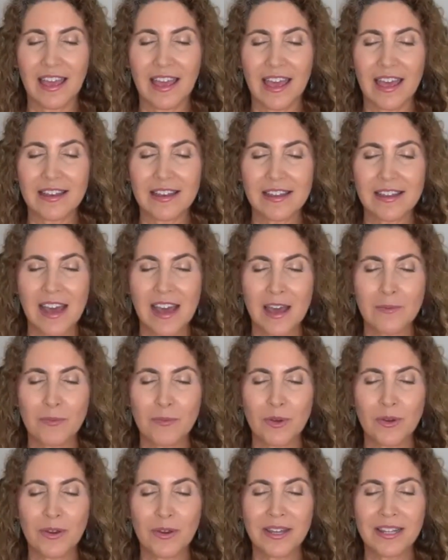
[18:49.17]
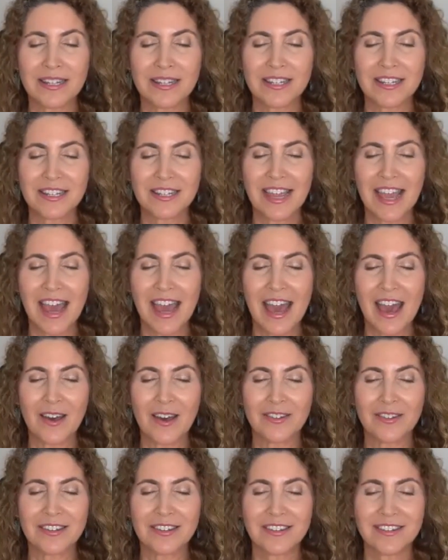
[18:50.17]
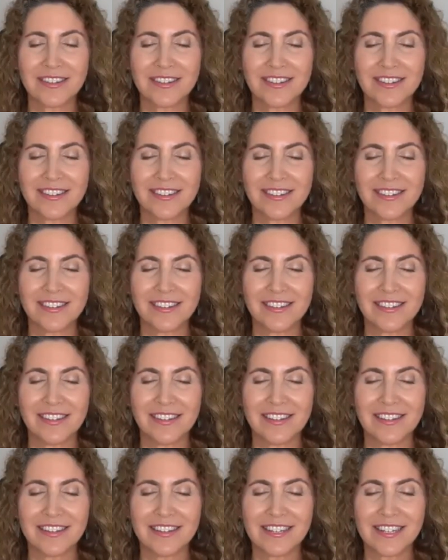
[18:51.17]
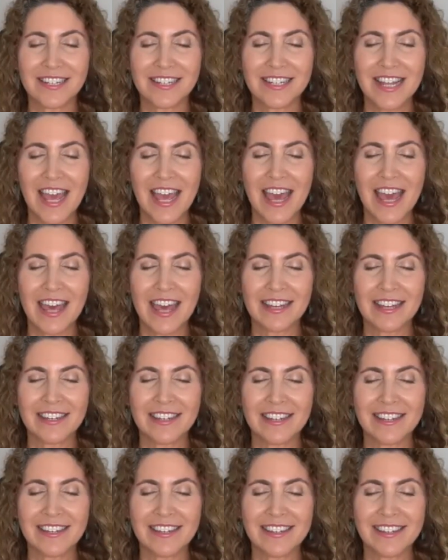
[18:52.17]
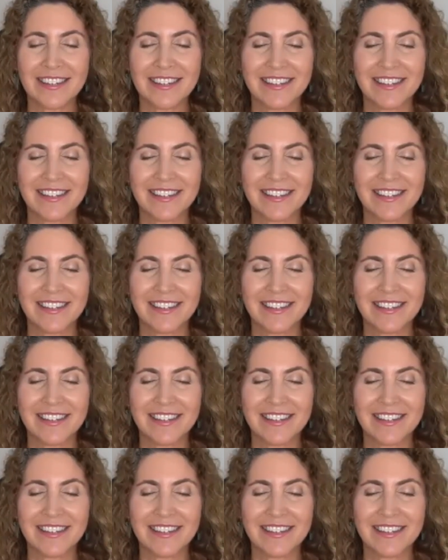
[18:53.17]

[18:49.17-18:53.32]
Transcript: And I'm going to count to 10.